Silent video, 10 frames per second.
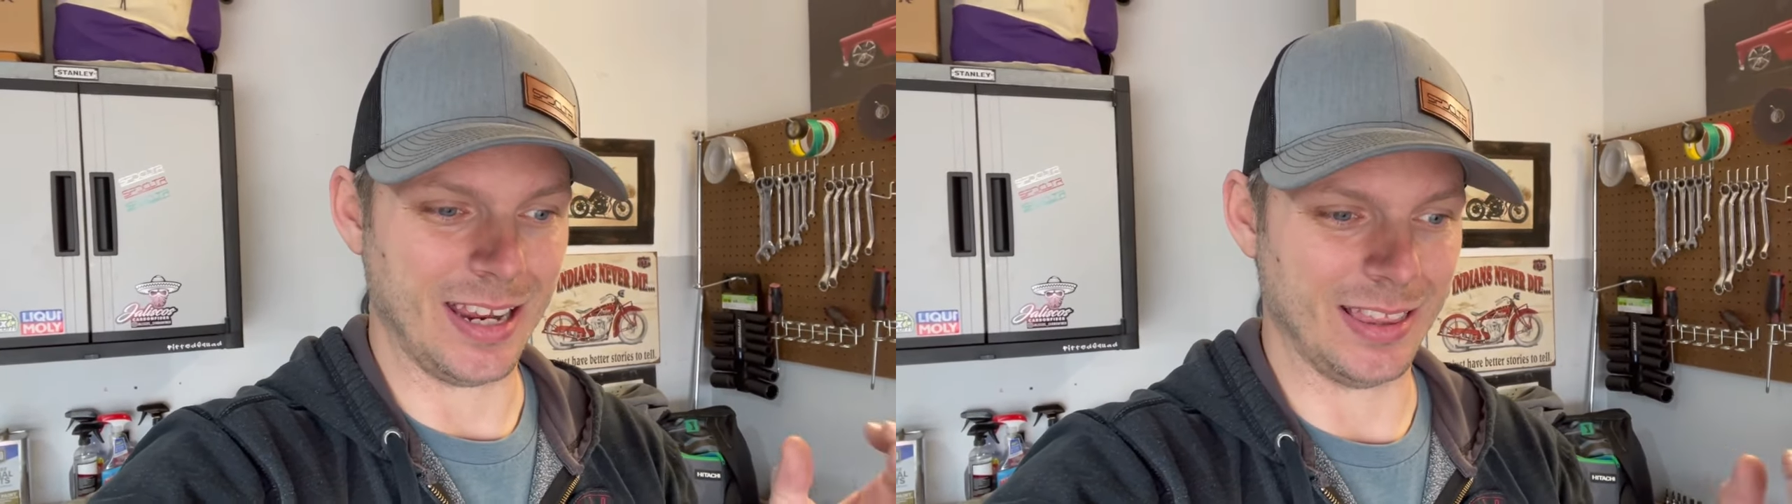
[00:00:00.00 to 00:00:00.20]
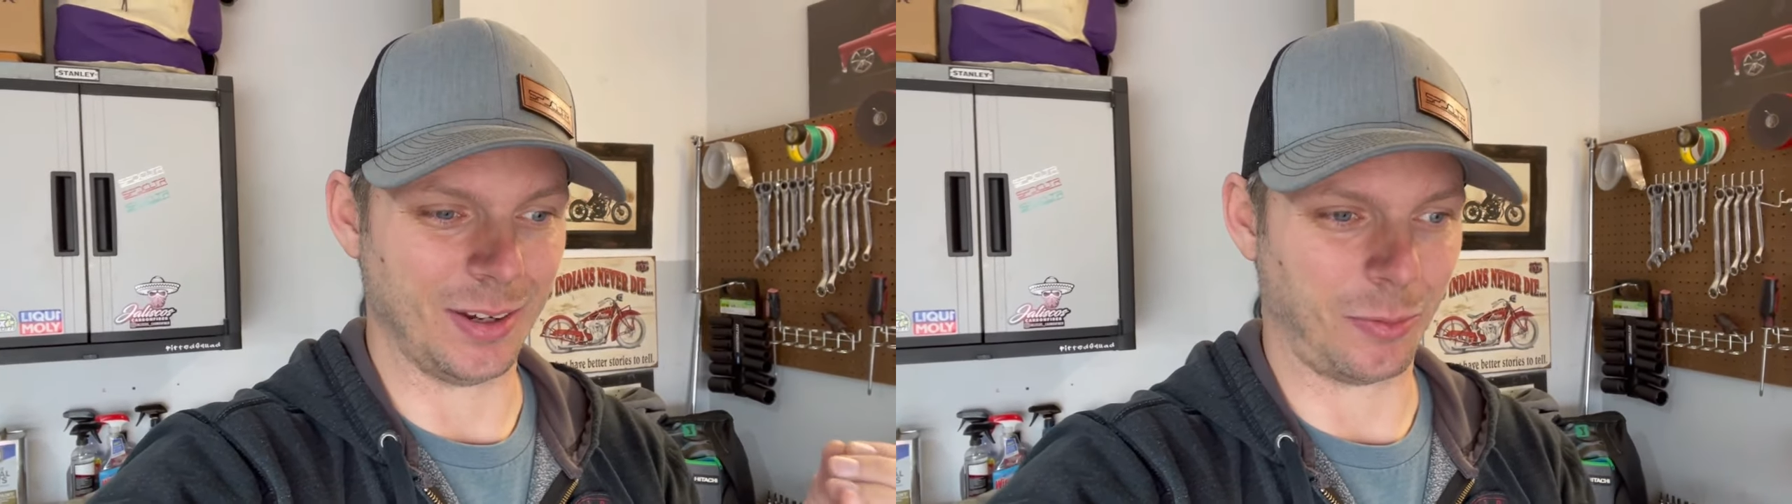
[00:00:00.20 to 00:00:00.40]

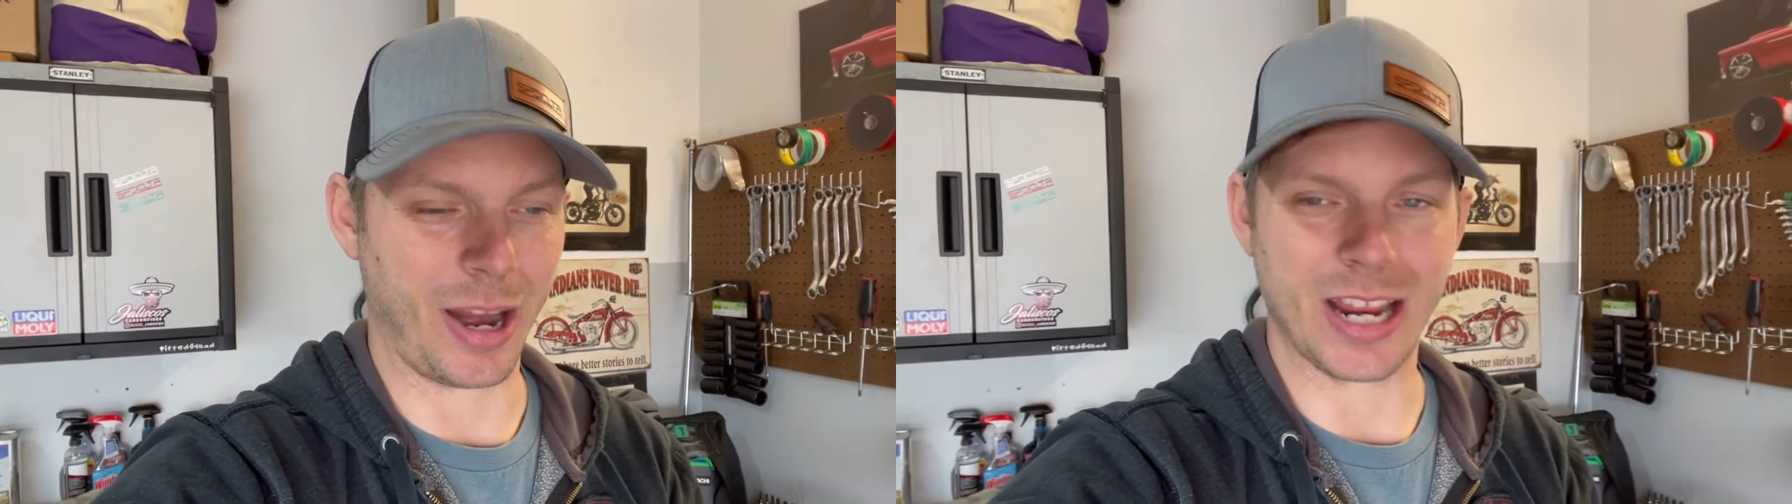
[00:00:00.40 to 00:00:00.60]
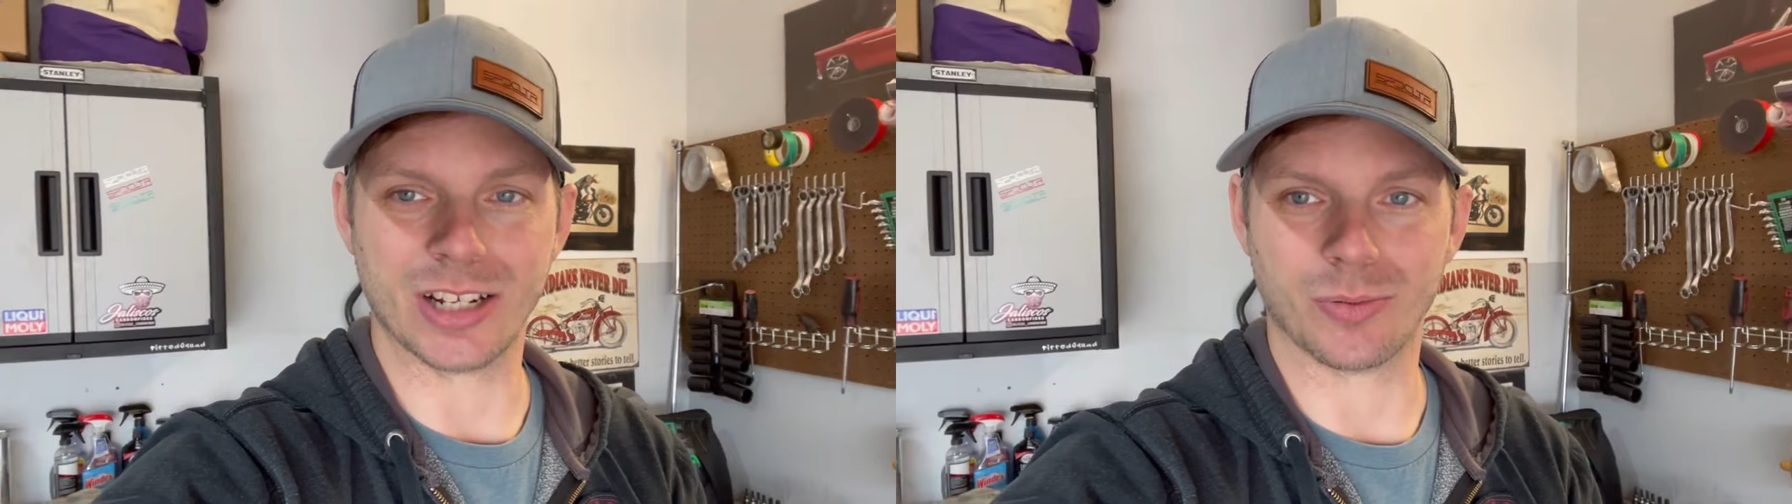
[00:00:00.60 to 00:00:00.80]
in the
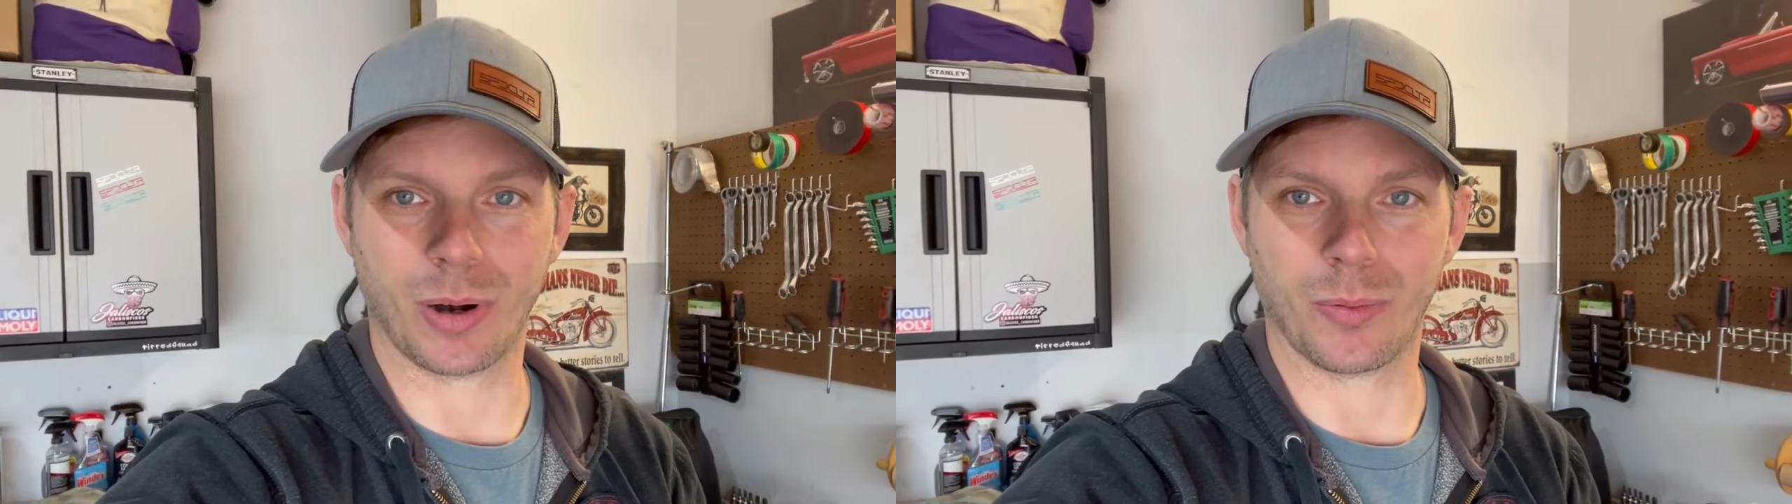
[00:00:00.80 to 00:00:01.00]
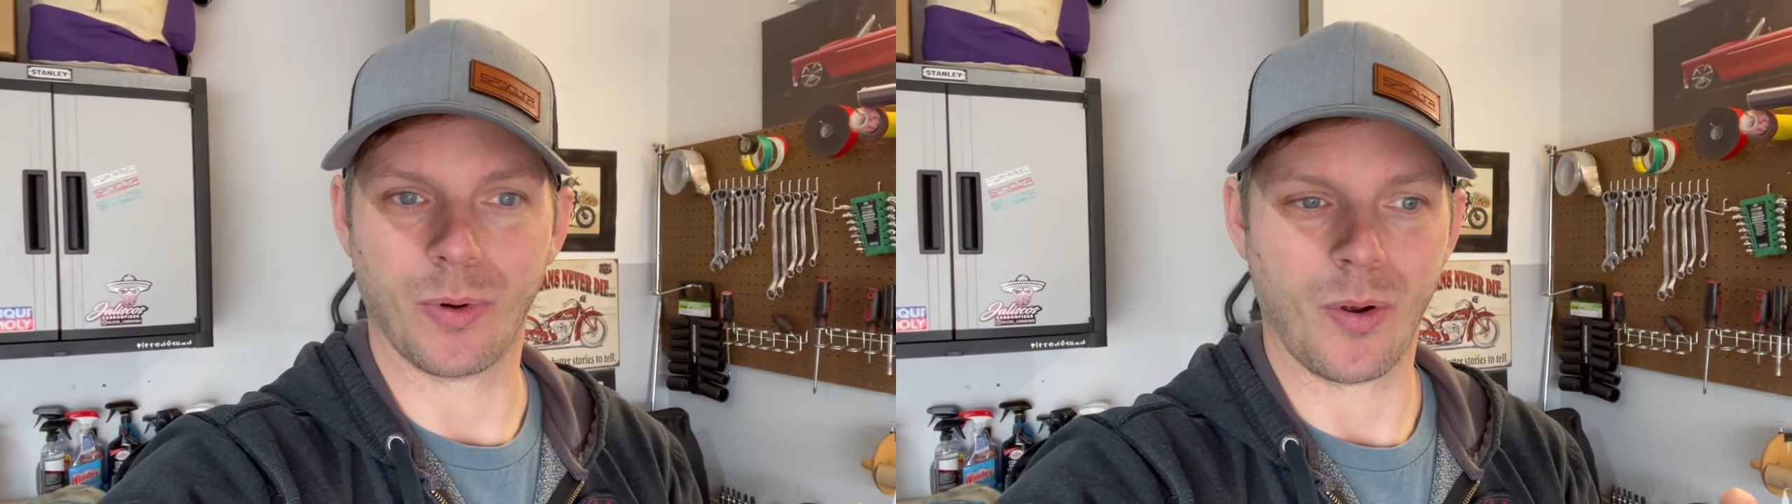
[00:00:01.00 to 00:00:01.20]
range where,